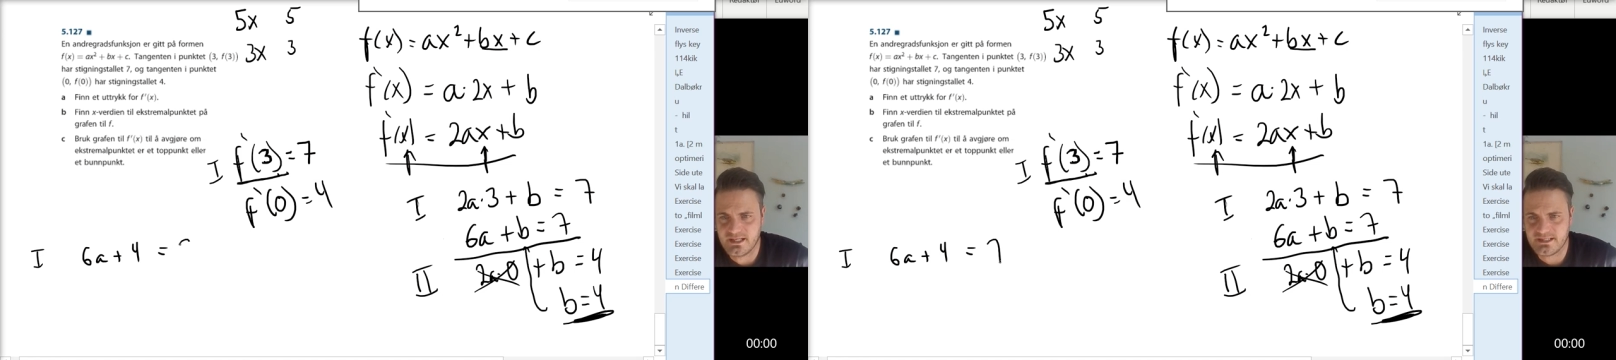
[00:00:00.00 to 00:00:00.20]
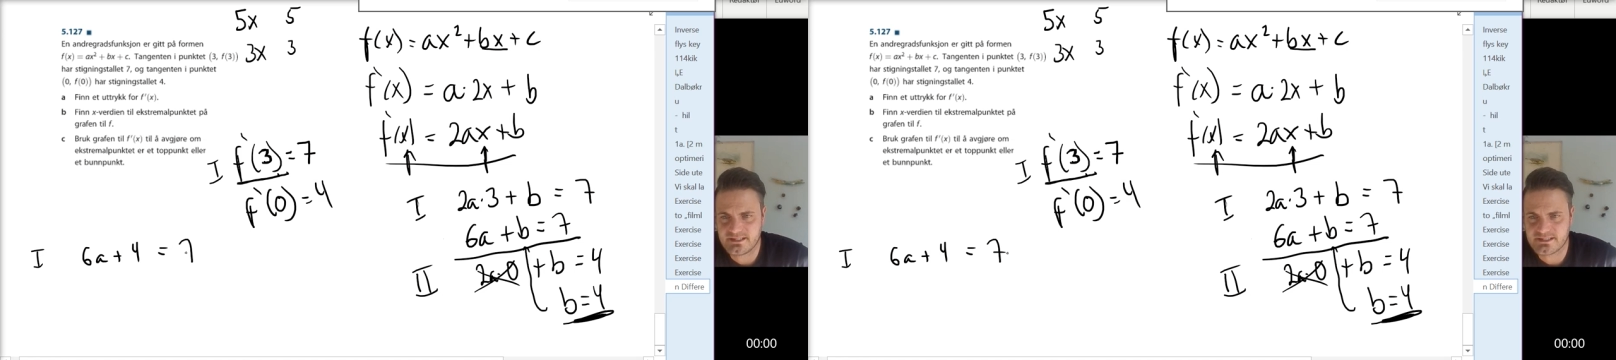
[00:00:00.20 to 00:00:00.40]

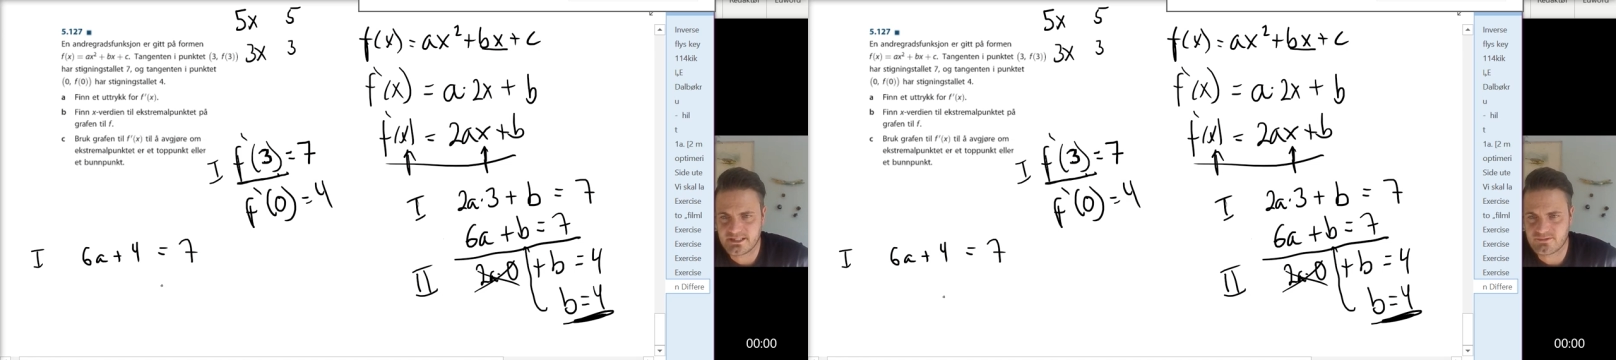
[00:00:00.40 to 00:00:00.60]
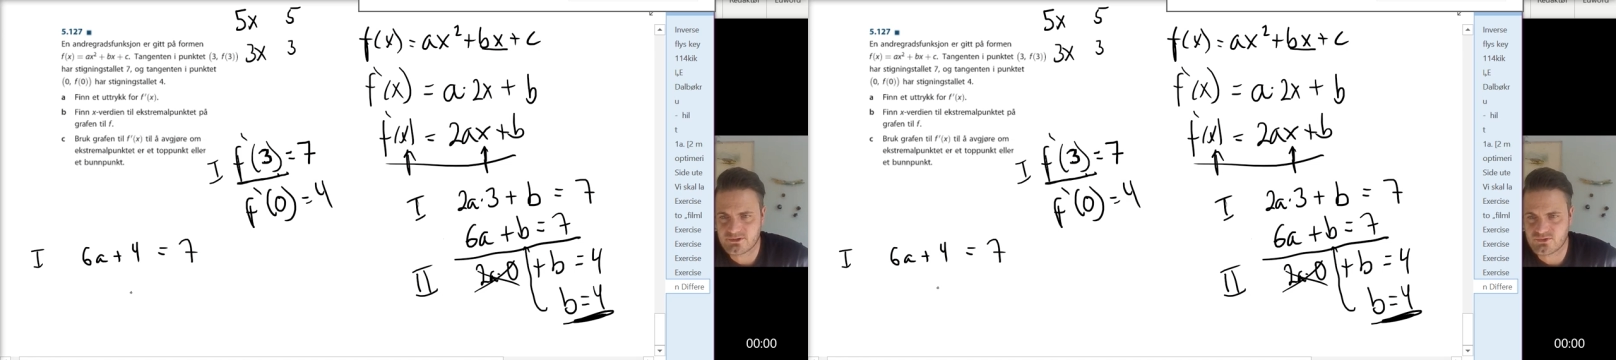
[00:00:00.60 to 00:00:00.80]
is
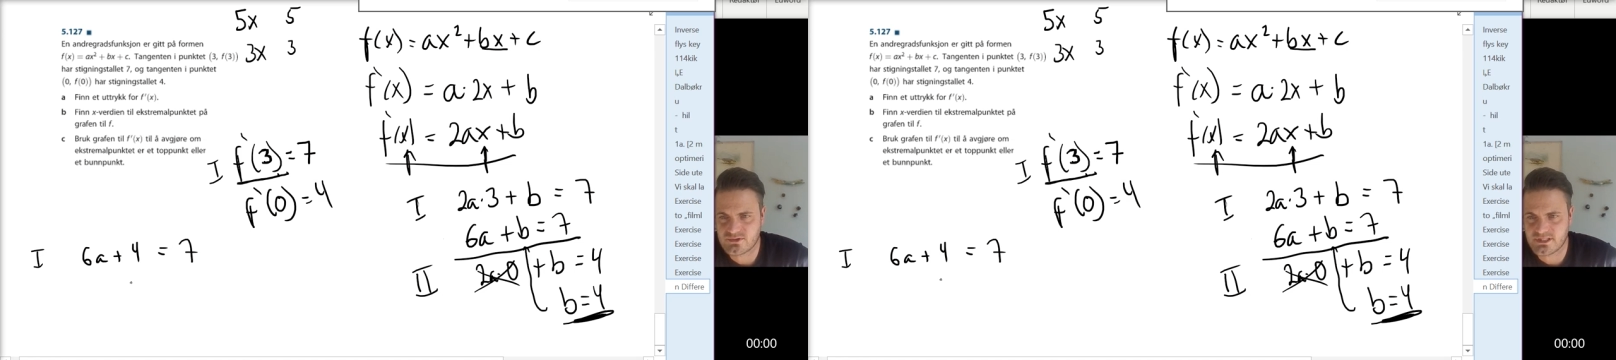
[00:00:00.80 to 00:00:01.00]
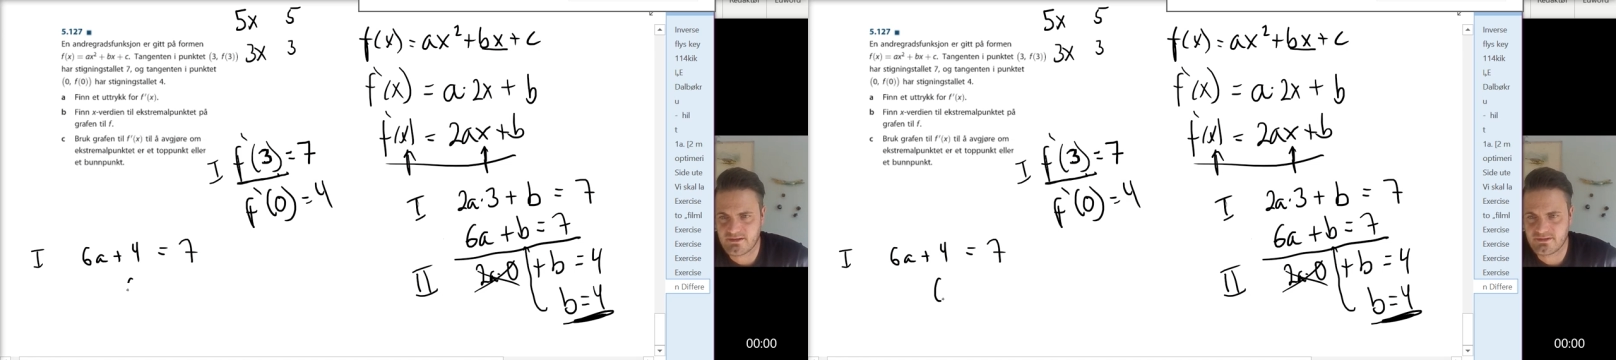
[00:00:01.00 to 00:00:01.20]
equals to
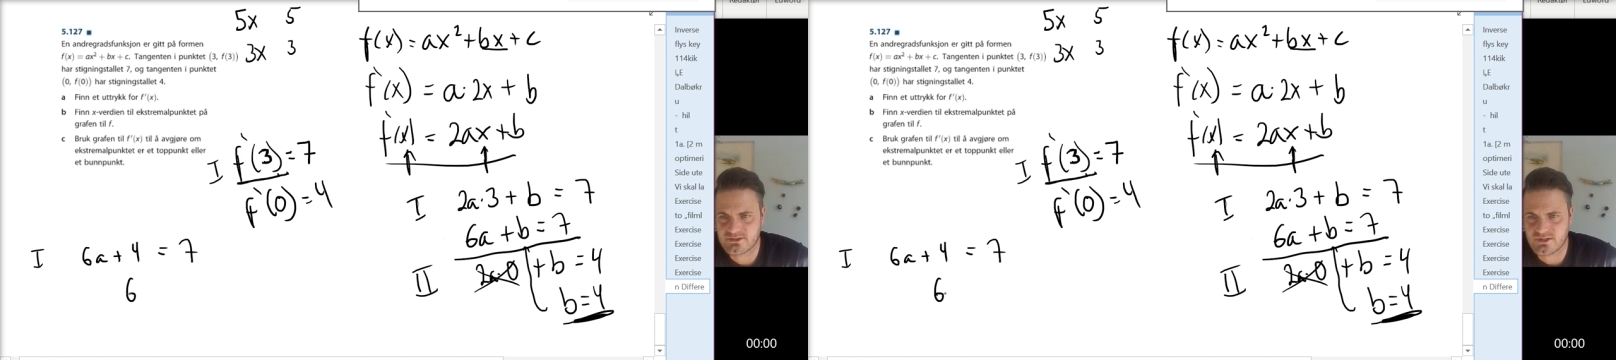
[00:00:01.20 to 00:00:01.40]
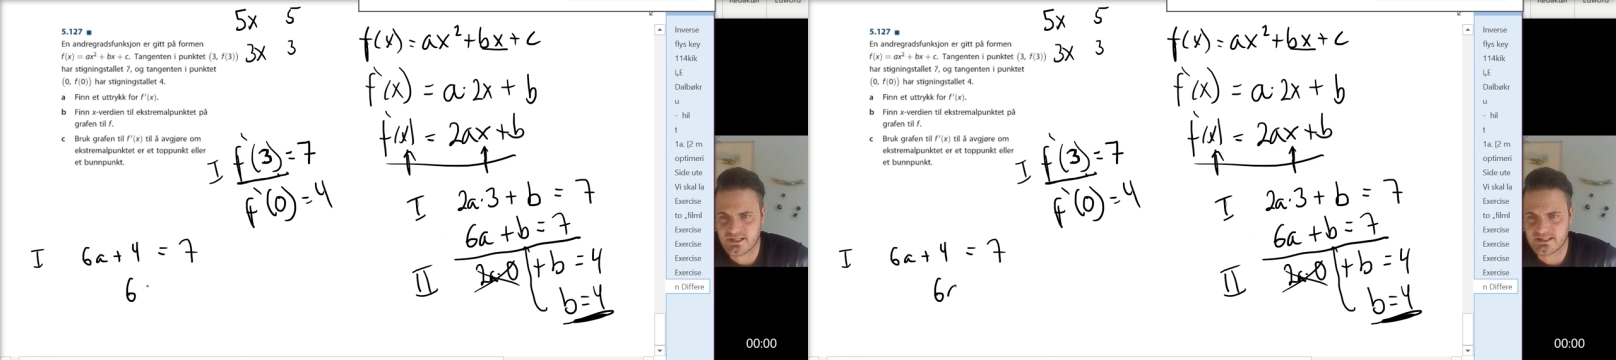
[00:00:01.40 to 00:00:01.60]
7.
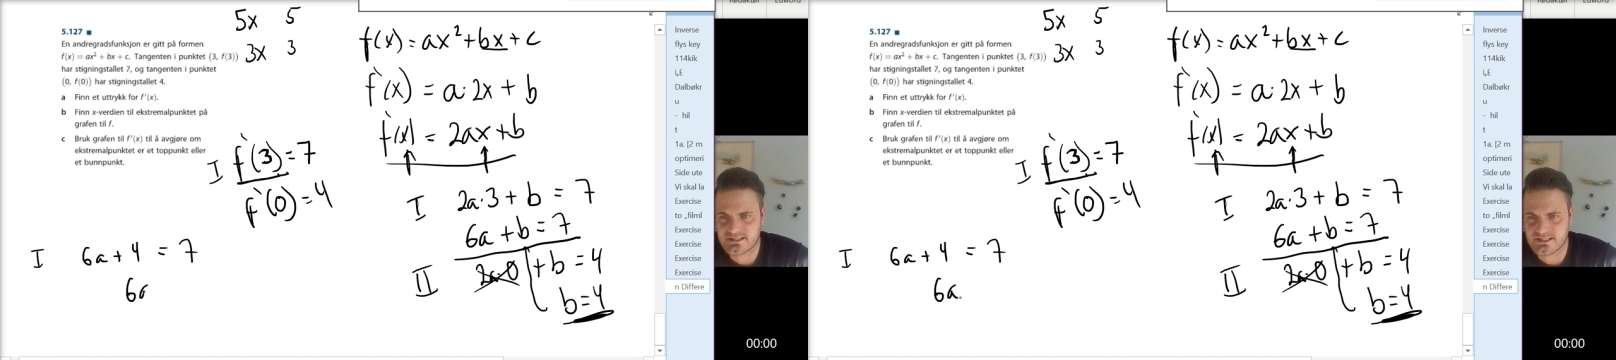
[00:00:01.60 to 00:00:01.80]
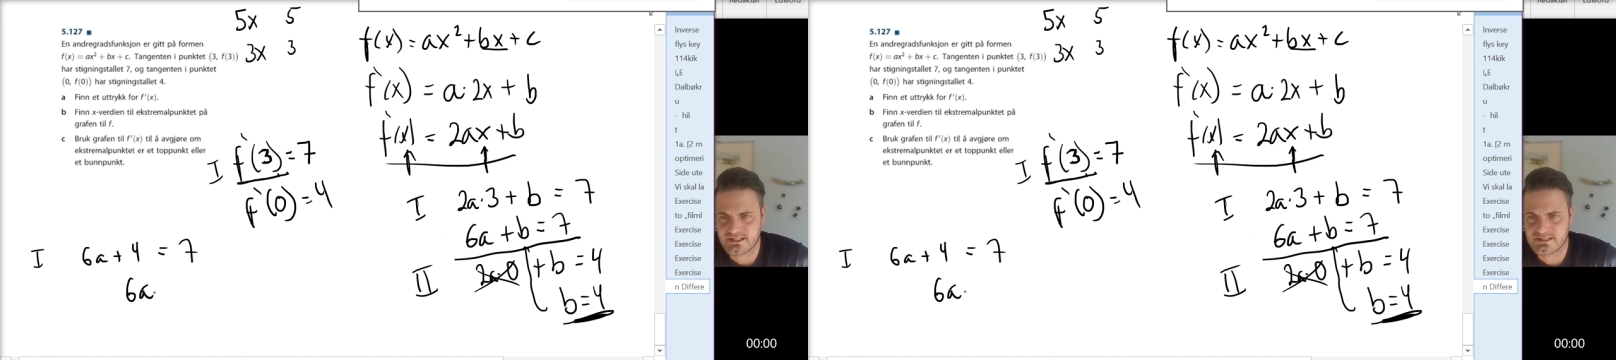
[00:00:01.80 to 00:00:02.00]
So I get
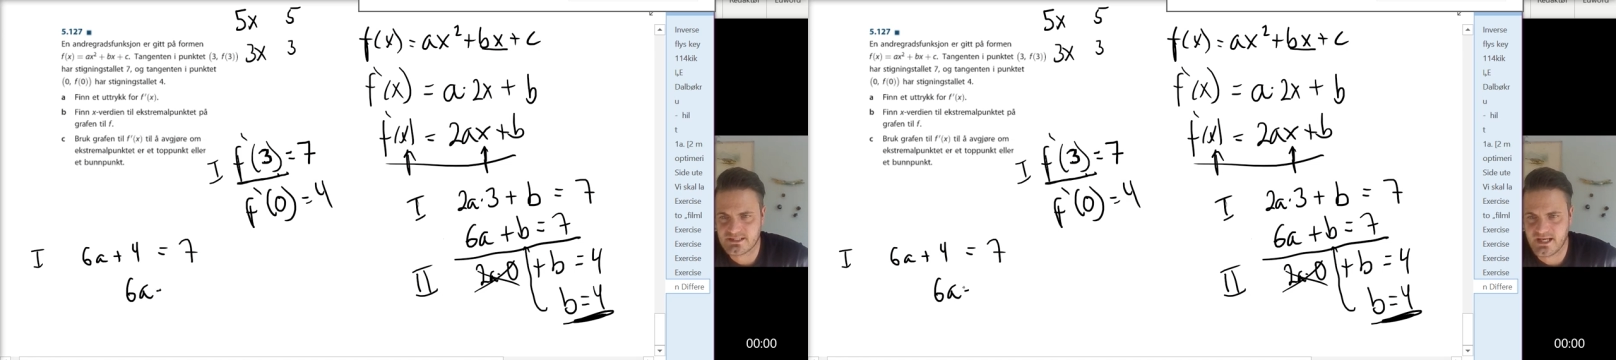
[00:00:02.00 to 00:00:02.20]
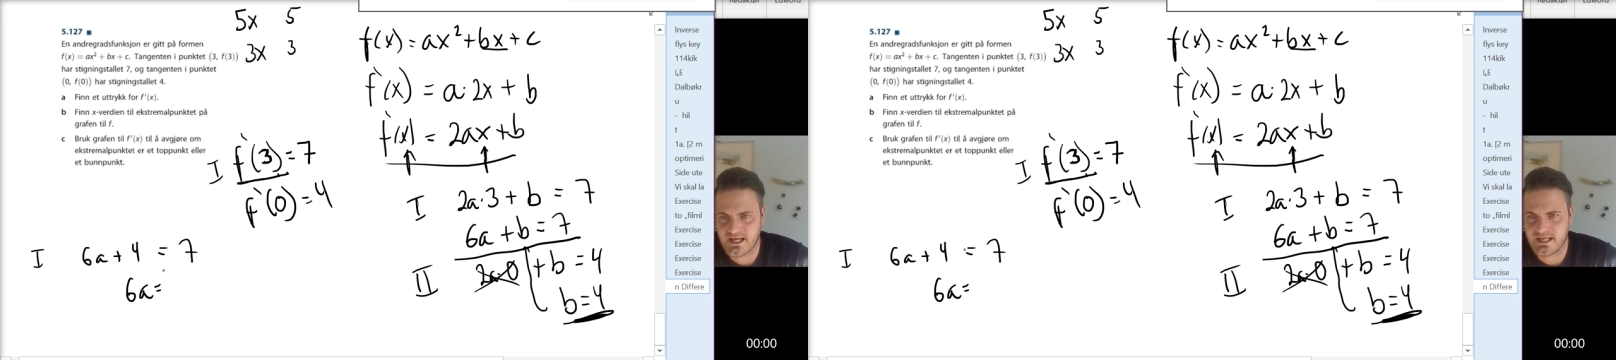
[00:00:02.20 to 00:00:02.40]

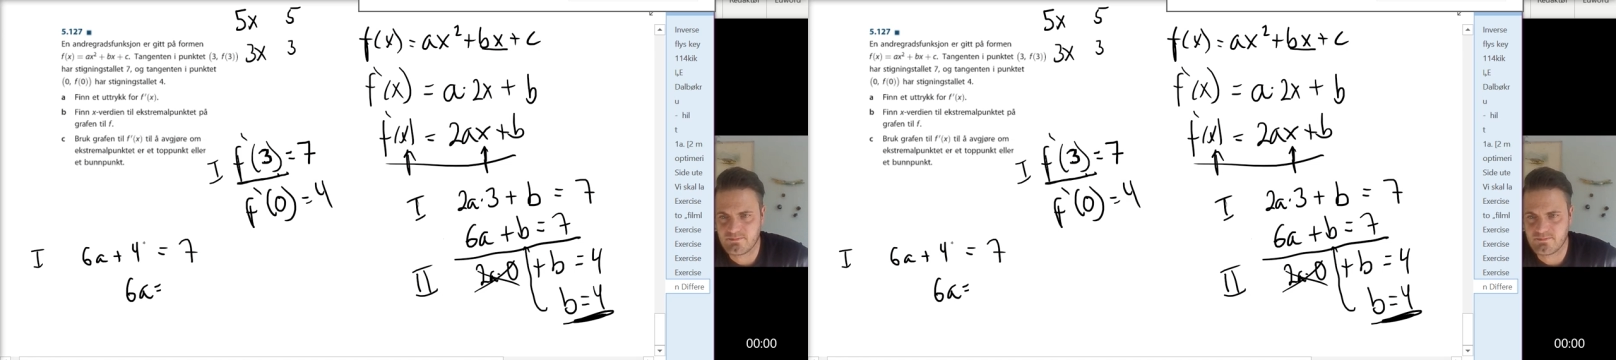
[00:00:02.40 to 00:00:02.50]
6a,